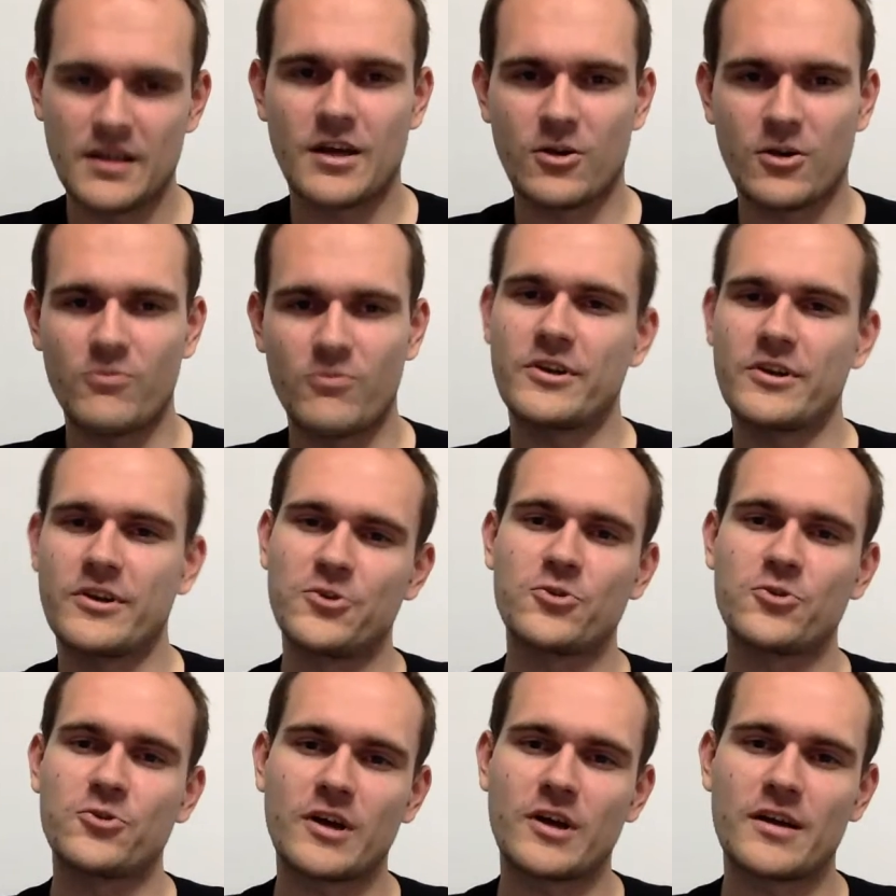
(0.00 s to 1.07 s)
Hopefully
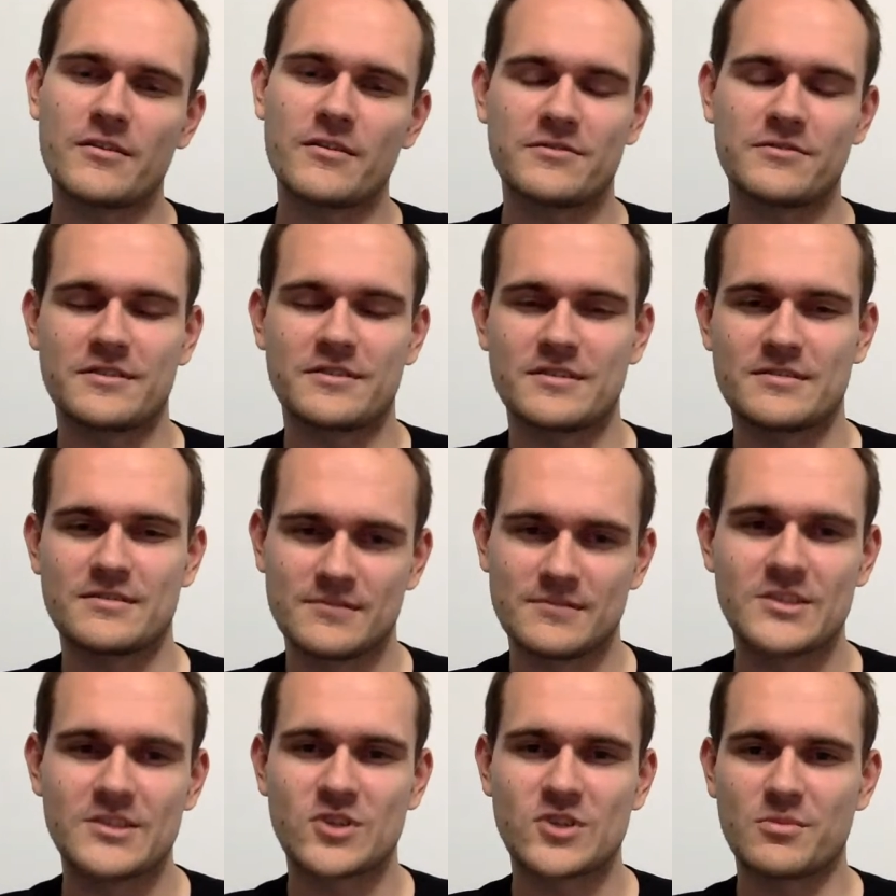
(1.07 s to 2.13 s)
you're gonna have
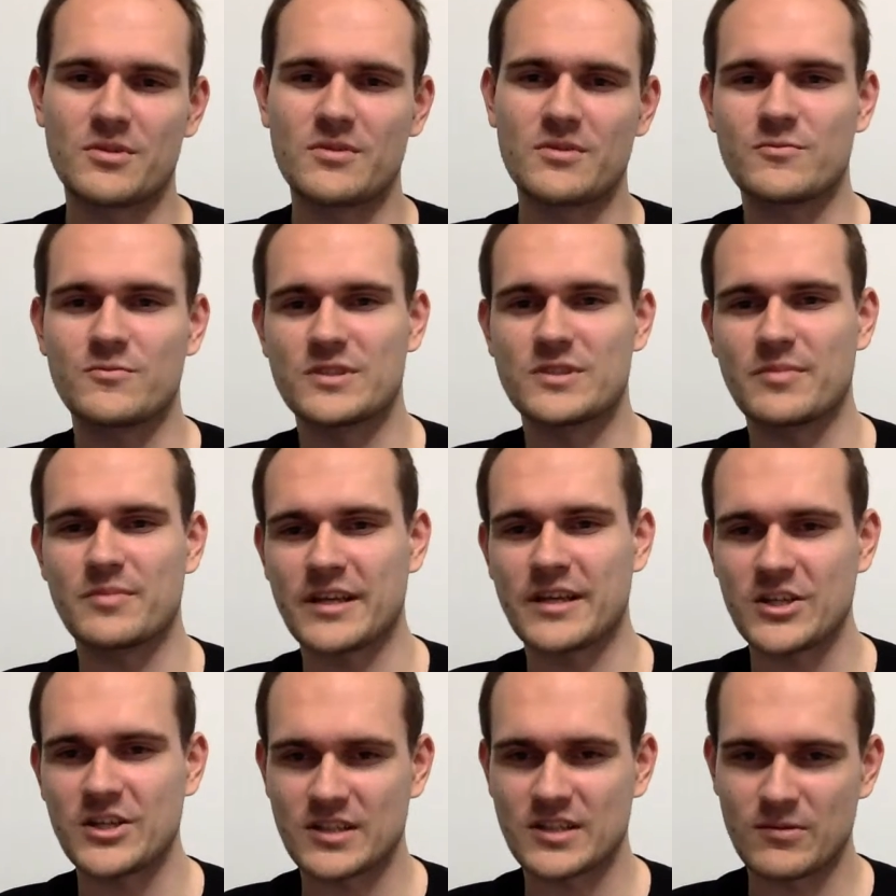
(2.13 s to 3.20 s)
less trouble with
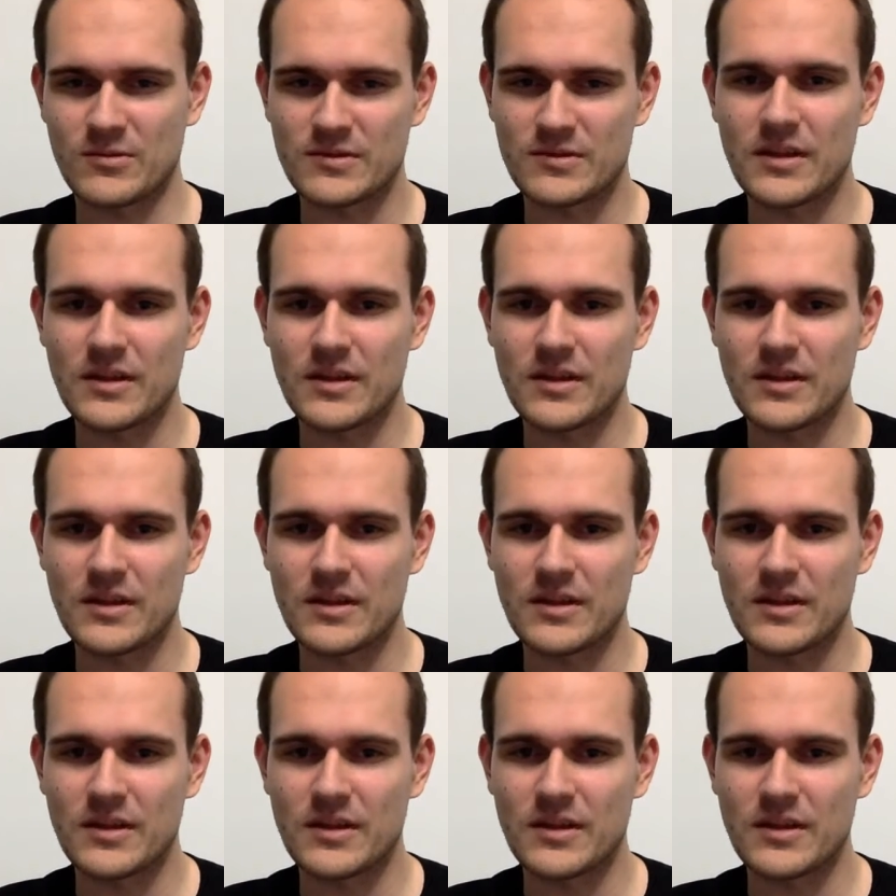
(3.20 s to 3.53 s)
application now,